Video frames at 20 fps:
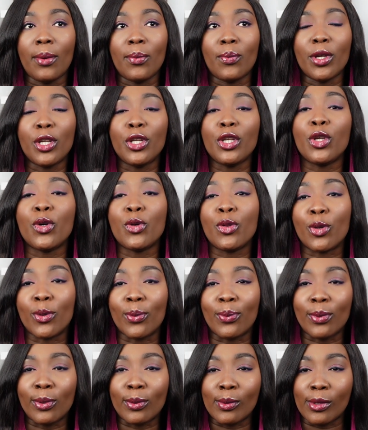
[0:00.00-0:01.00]
We knew
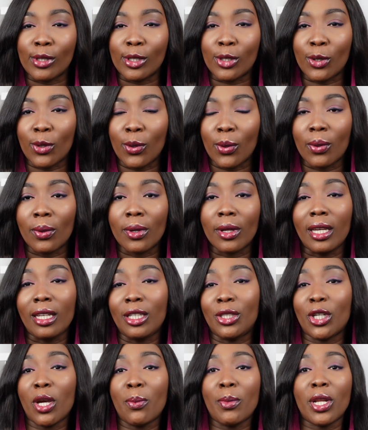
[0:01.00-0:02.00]
the rules. So
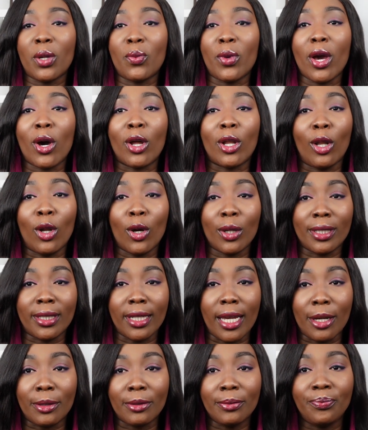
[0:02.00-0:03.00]
in Germany, we are on
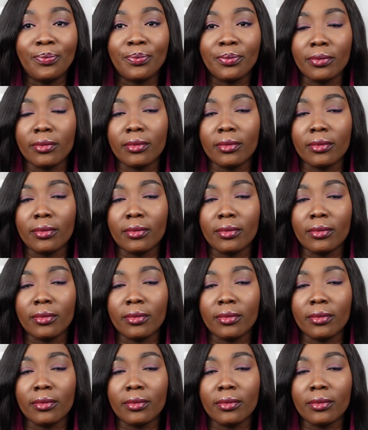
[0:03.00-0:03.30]
lockdown.